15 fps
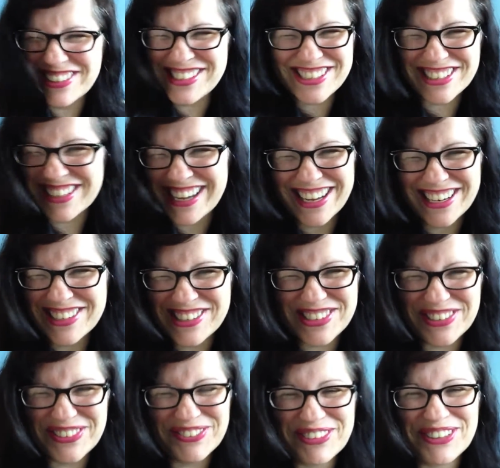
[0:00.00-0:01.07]
it's kind of
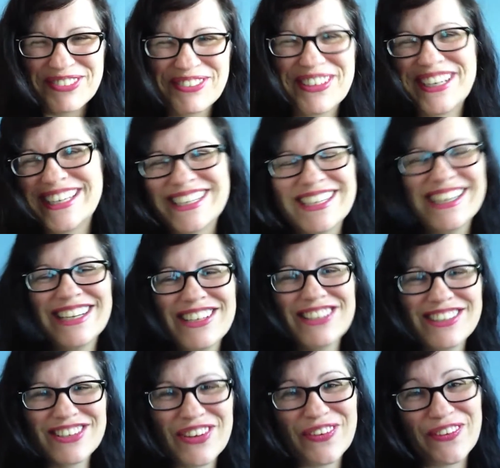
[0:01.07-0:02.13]
stupid, but
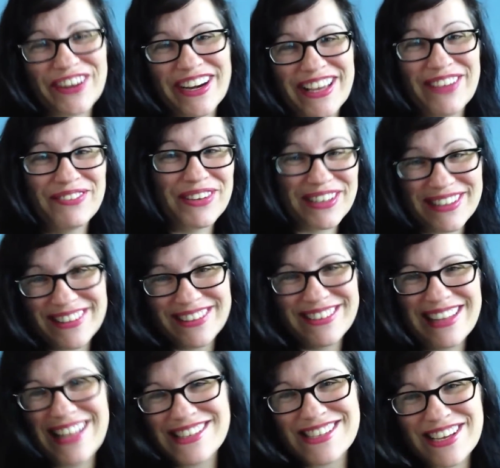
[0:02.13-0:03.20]
corny, but
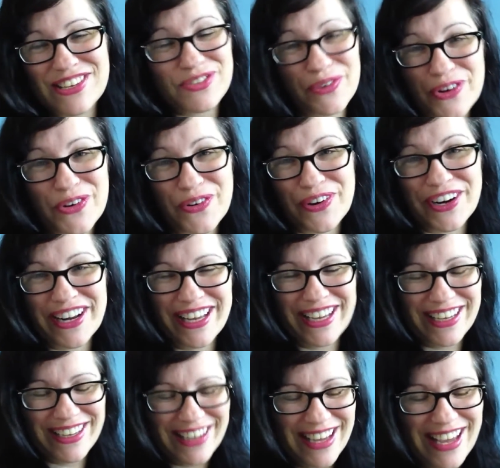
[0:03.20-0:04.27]
that's us. We're
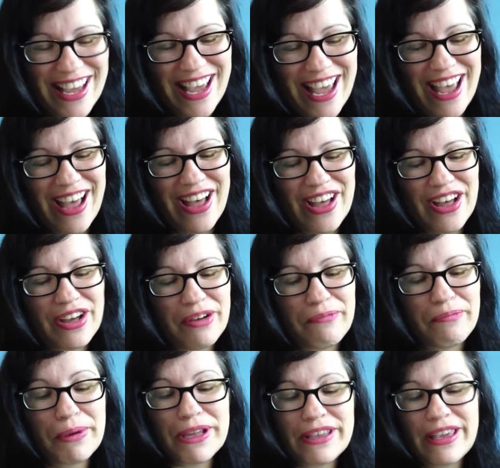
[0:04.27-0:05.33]
corny. Um,
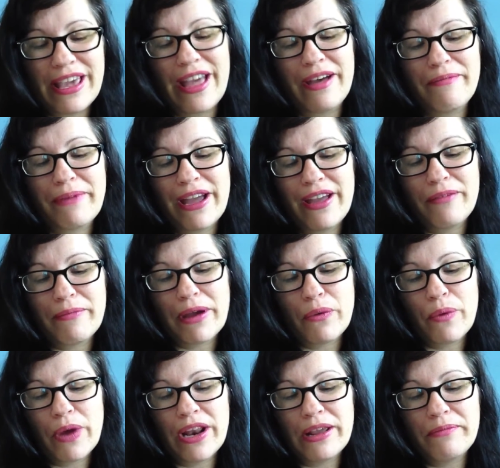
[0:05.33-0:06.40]
but yeah, my, my
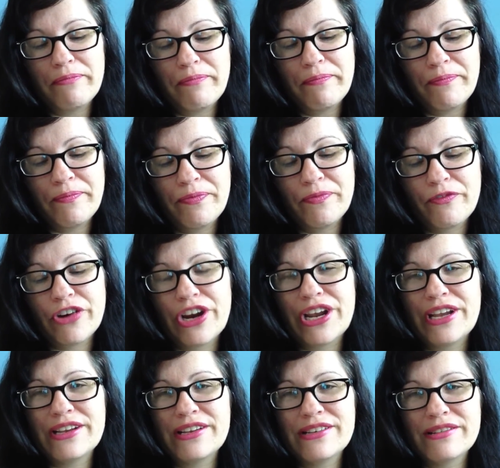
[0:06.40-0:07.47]
wedding
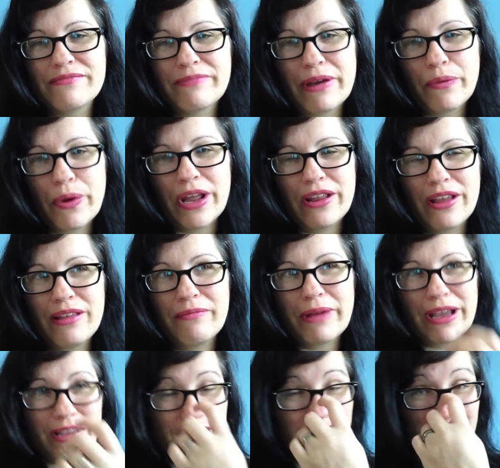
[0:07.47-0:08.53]
ring and my wed- and
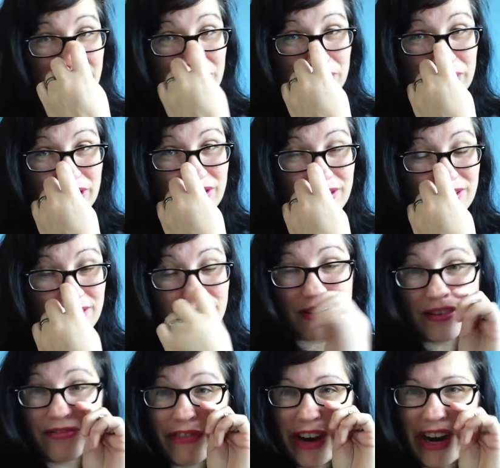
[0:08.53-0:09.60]
my engagement
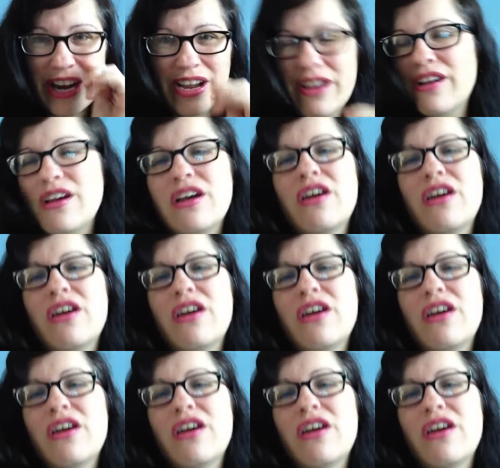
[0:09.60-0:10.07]
ring